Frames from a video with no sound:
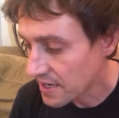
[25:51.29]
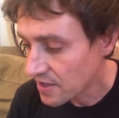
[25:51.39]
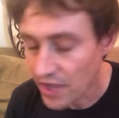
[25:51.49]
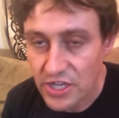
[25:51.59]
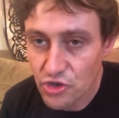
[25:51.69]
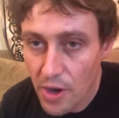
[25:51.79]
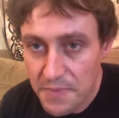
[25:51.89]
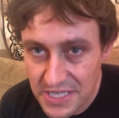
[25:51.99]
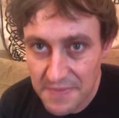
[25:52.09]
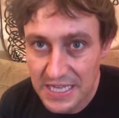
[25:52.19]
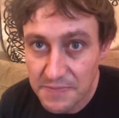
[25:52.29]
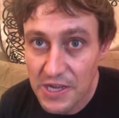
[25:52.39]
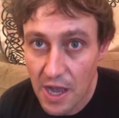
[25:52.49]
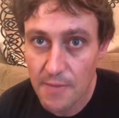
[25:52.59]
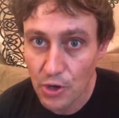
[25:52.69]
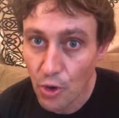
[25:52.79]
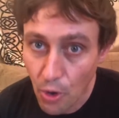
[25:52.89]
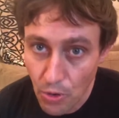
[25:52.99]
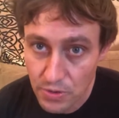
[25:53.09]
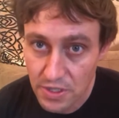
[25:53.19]
Like Trumpism has become a
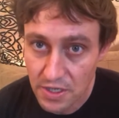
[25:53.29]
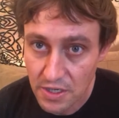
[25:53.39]
cult.